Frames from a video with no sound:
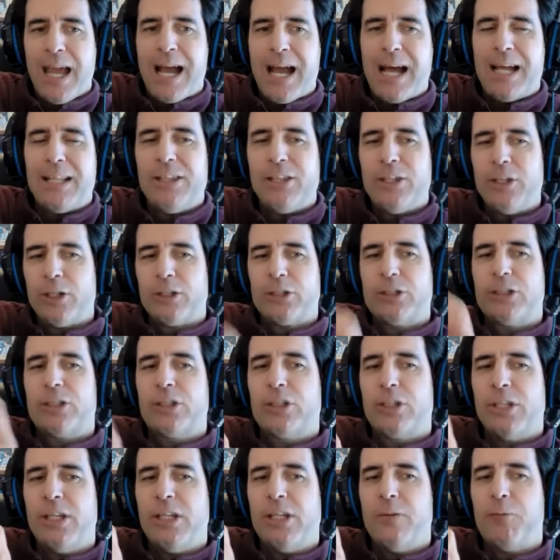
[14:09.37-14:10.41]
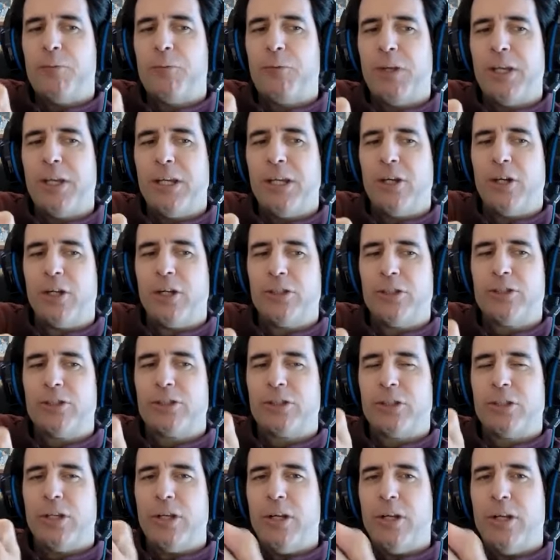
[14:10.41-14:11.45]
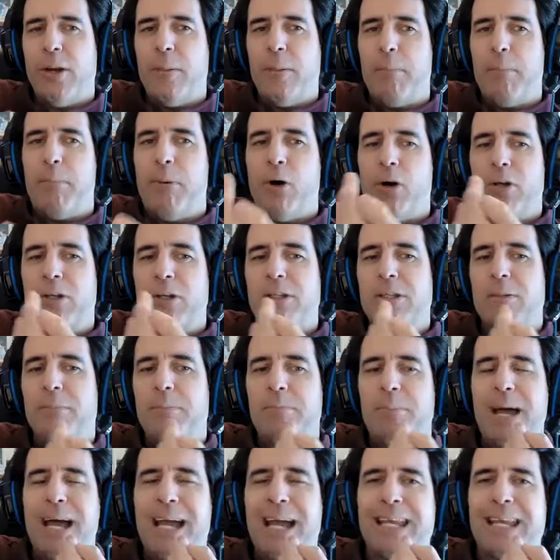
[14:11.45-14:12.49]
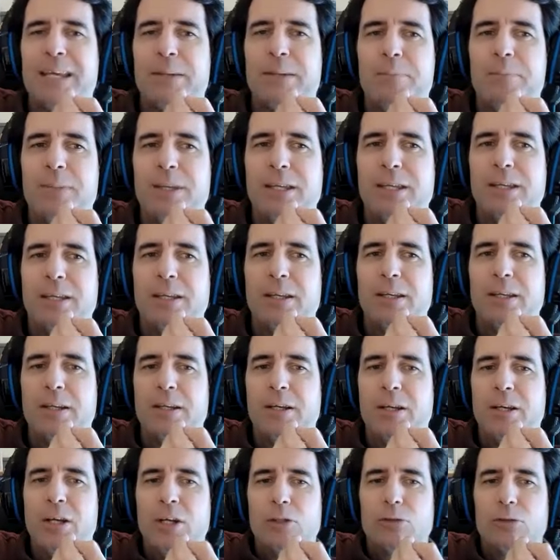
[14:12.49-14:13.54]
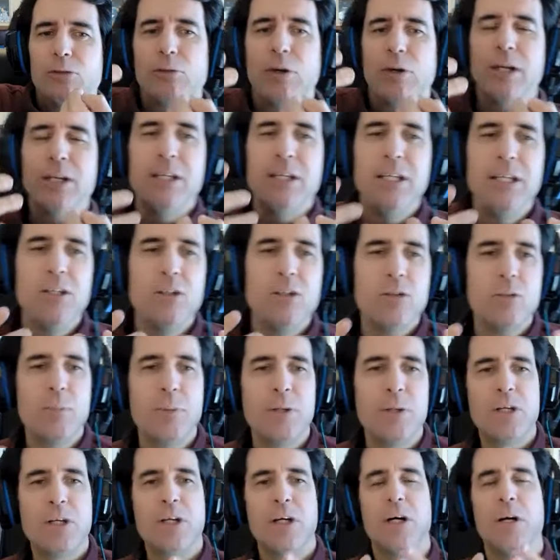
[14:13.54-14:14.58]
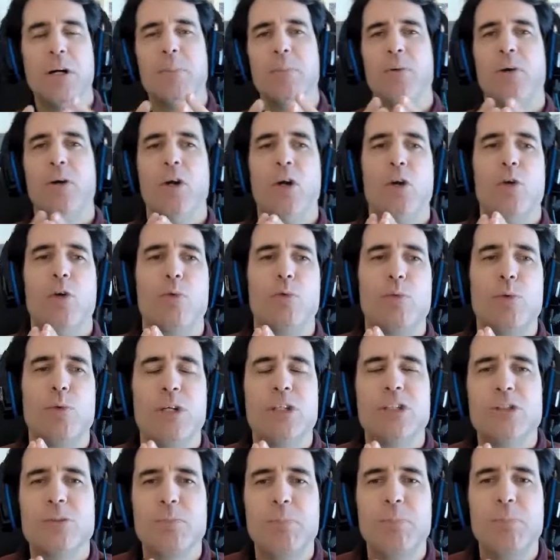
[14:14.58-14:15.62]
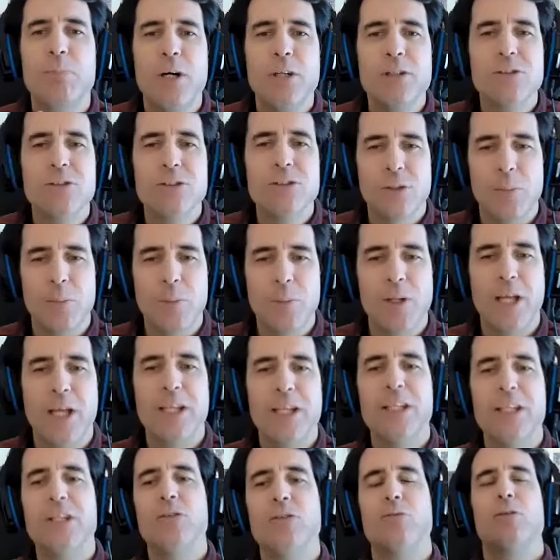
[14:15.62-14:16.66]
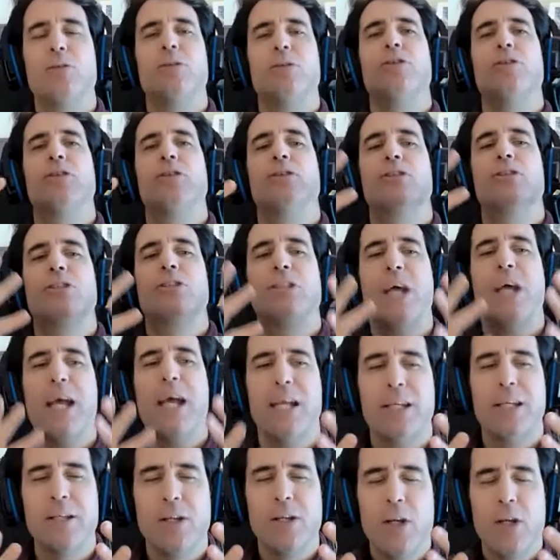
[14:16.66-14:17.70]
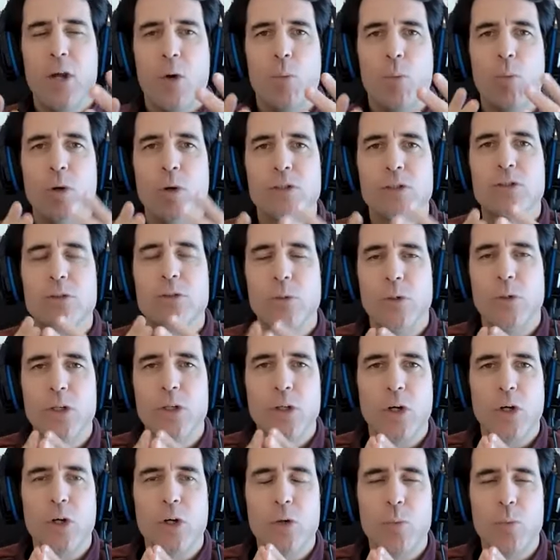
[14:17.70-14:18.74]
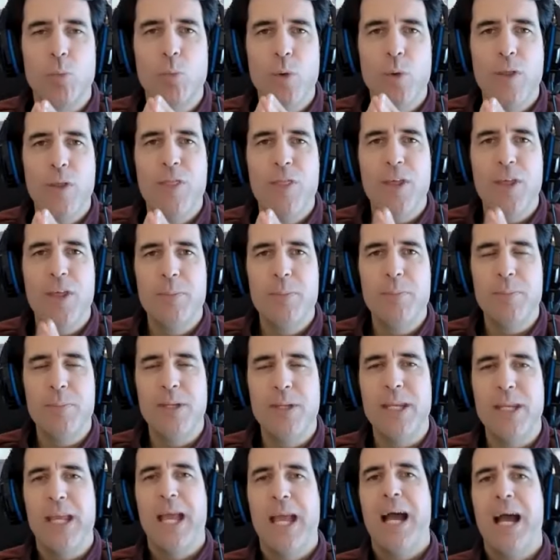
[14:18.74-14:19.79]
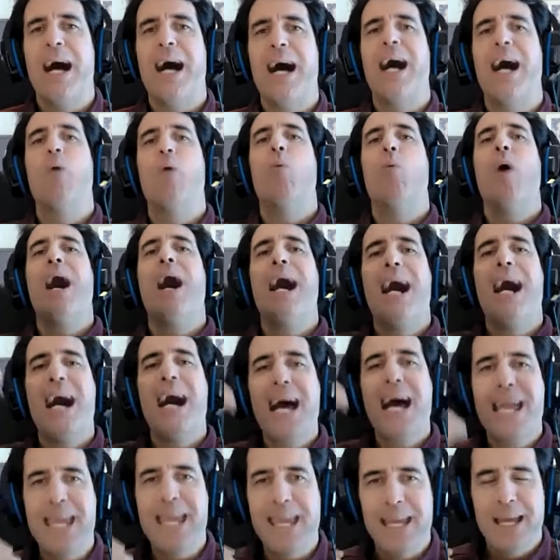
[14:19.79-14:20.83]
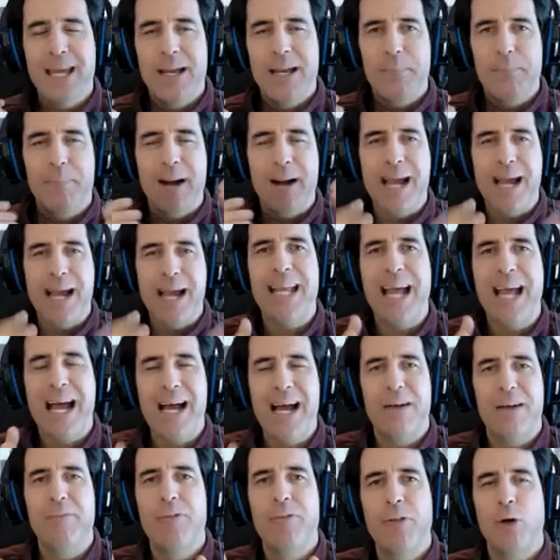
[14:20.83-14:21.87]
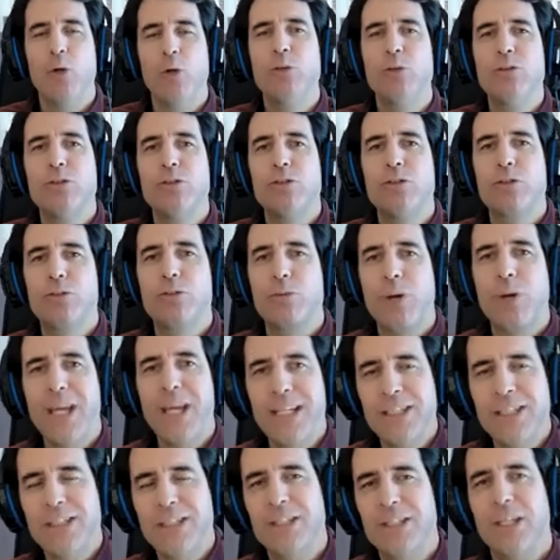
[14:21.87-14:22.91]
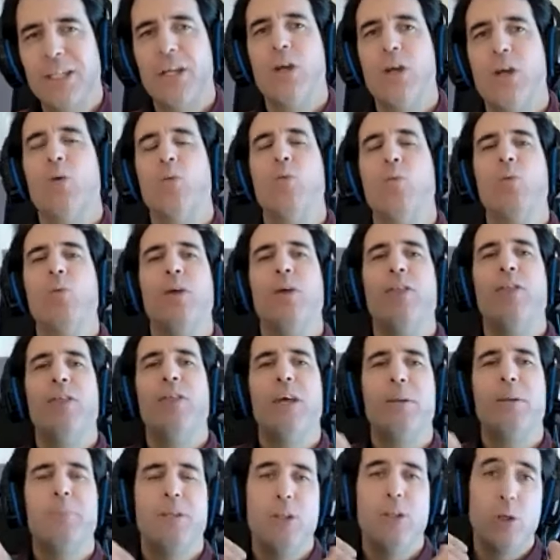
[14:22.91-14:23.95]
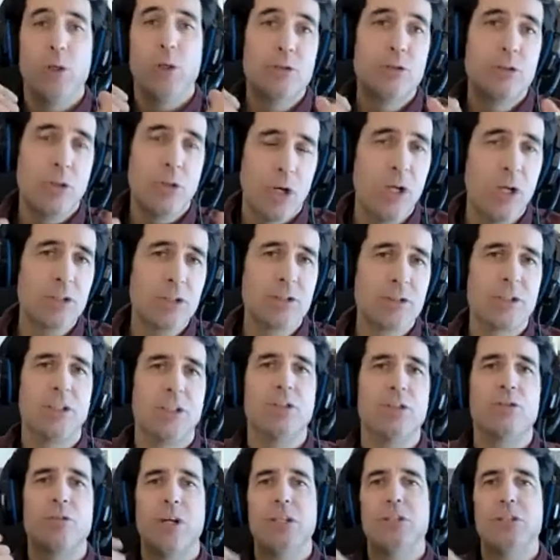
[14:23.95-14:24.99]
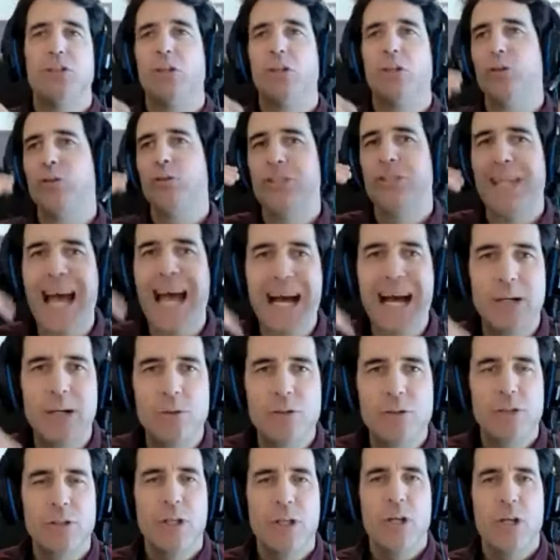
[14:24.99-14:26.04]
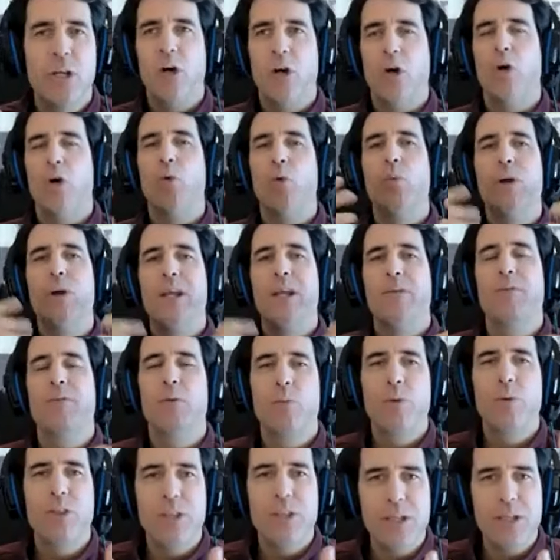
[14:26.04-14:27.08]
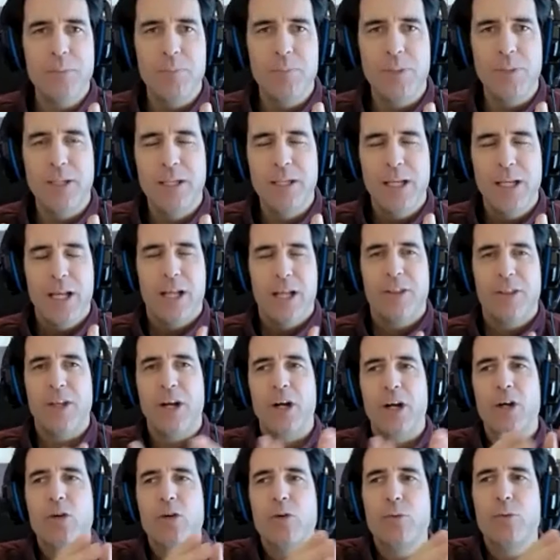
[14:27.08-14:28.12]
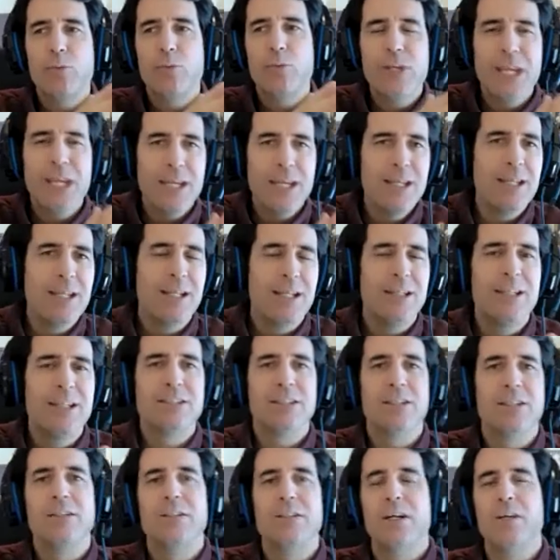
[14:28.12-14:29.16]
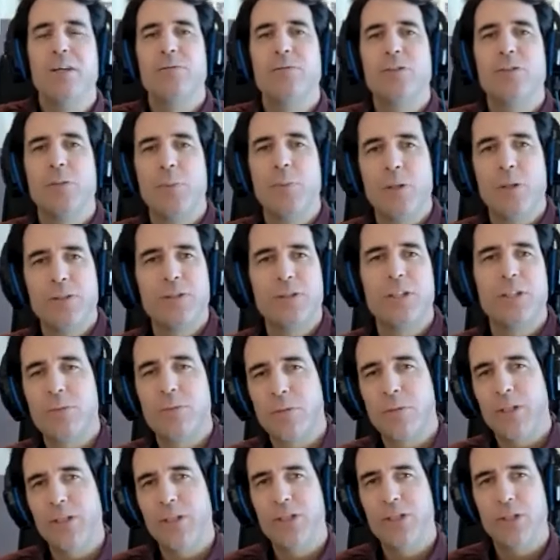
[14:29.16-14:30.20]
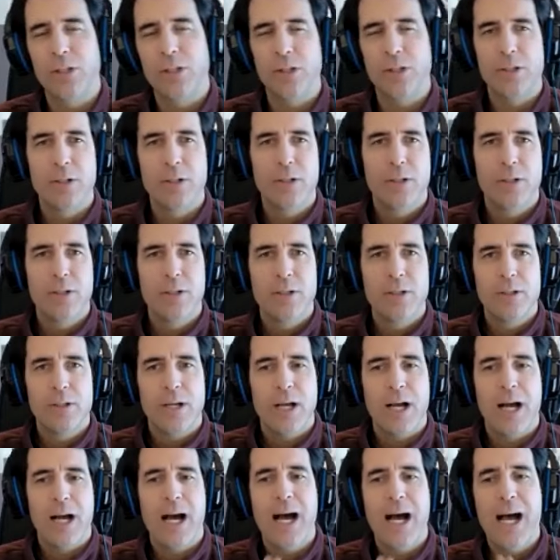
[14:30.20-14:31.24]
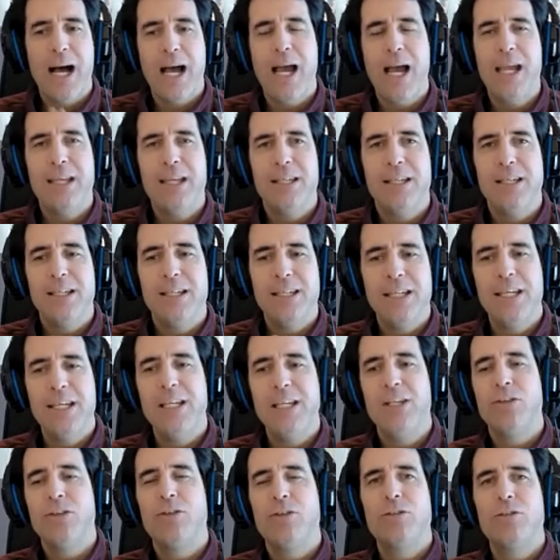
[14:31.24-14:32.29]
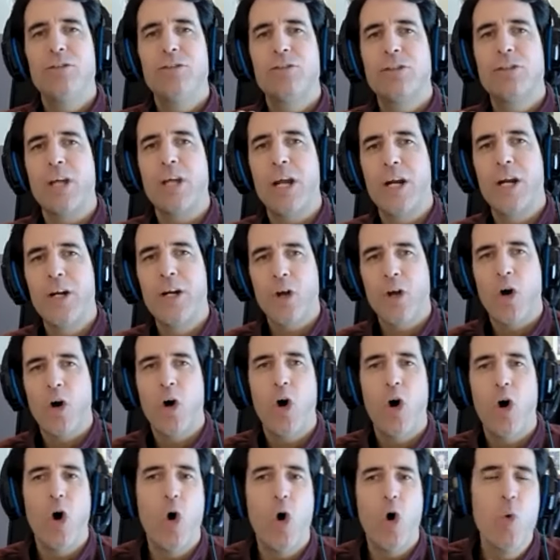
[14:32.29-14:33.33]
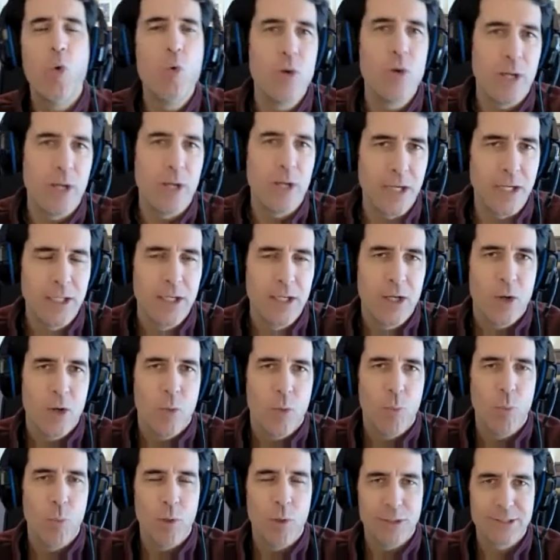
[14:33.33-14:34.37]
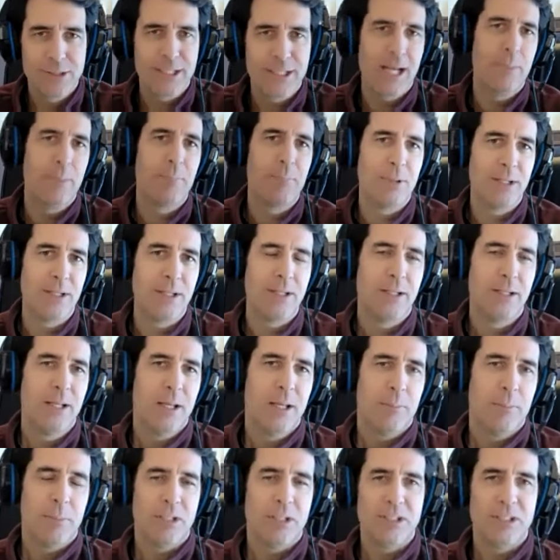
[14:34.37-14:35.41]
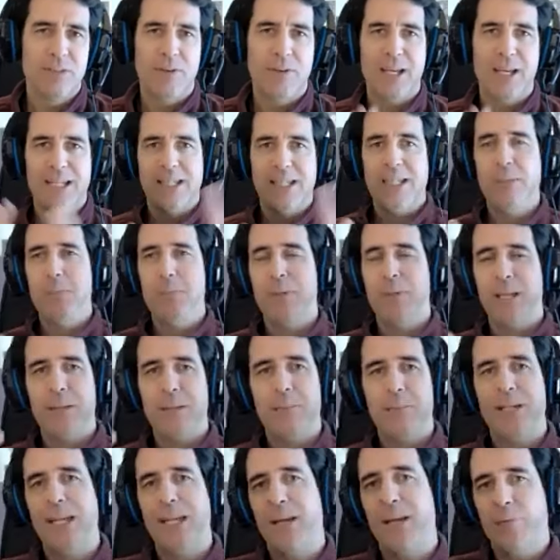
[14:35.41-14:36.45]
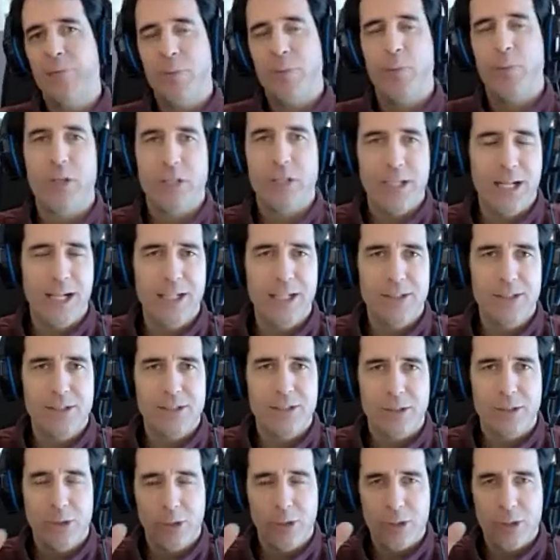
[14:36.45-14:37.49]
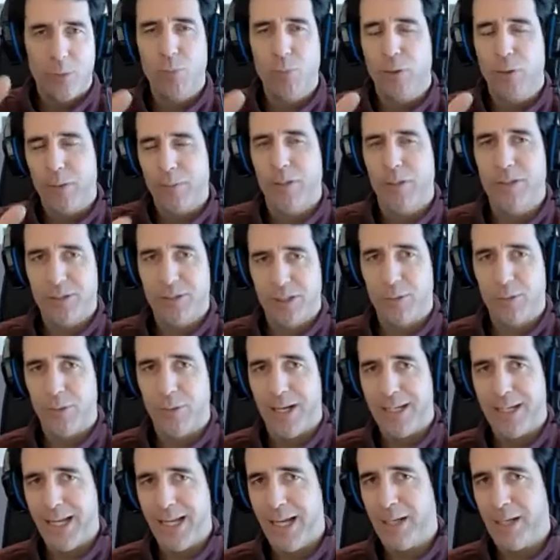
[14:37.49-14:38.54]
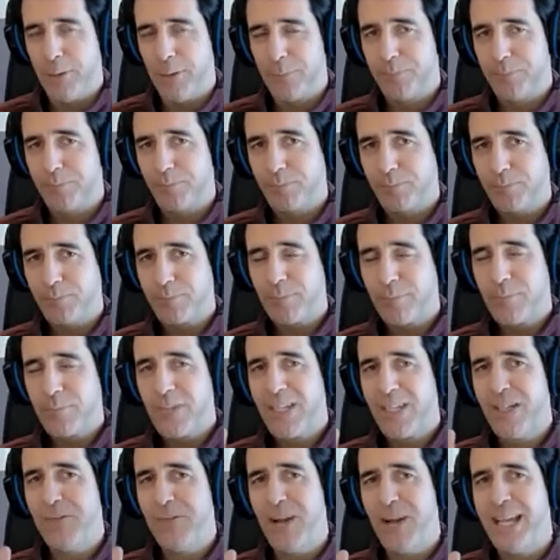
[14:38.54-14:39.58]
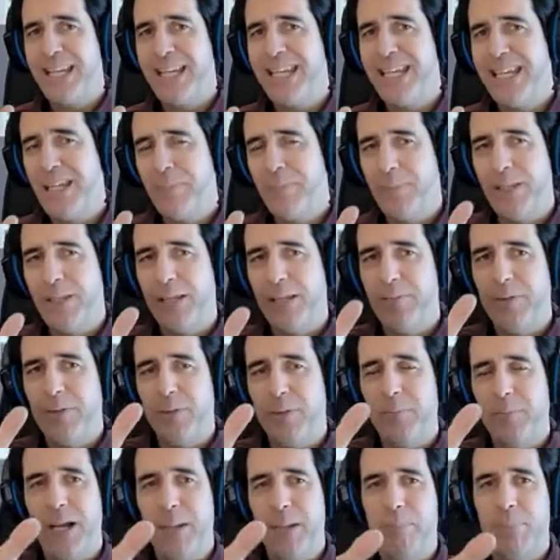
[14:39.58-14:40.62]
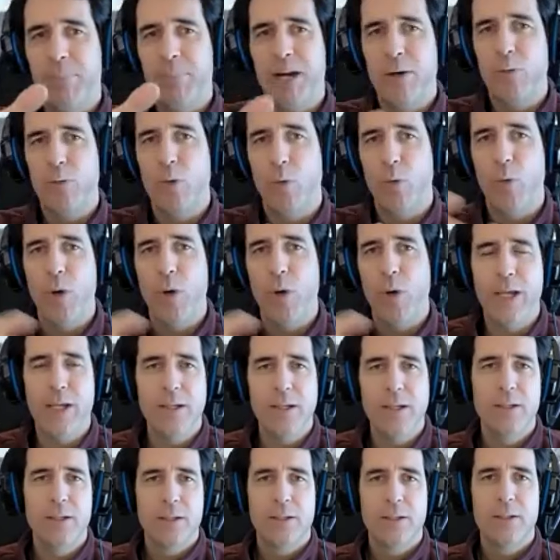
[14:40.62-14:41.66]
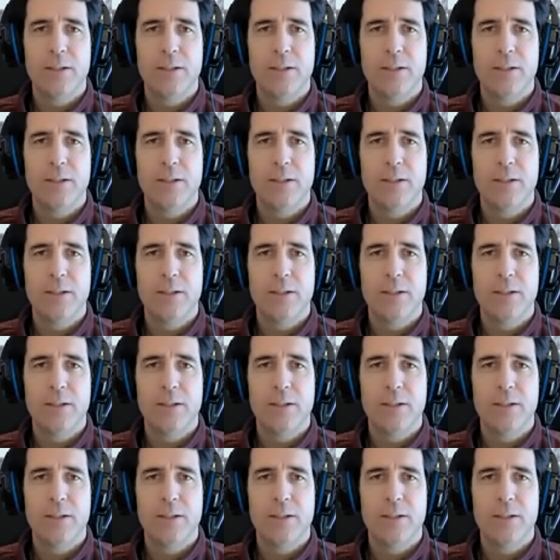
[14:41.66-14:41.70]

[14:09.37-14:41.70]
And there's three fingers pointing back at me. So I need to become responsible. I need to understand what's going on within me, how I might have those traits within me, those toxic traits, those doubts, or whatever within me that are creating this uncomfortable situation. I need to start owning what's happening. Because if I keep blaming everybody else, look at what I'm going to say right now. If I keep giving my power away,